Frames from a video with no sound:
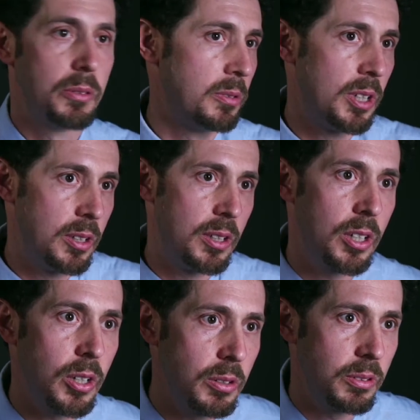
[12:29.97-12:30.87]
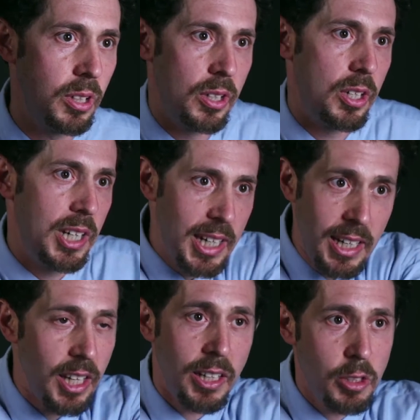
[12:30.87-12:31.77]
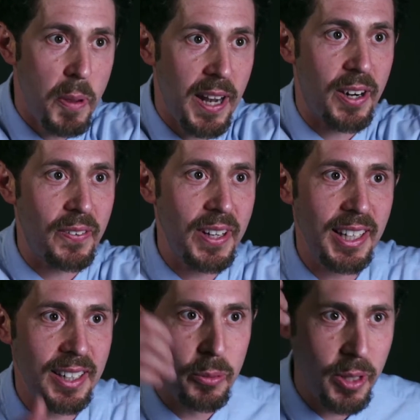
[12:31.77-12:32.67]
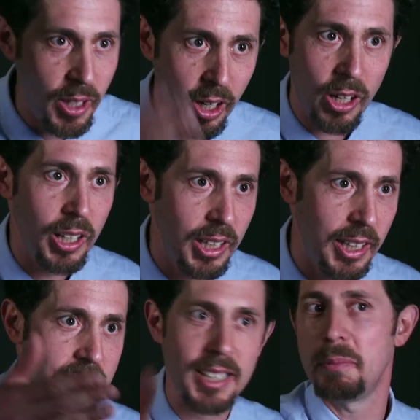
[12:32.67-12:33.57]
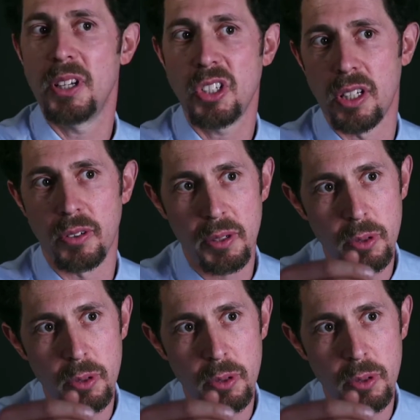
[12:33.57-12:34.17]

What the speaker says: None's better, right? Like we're all on the same mission, right?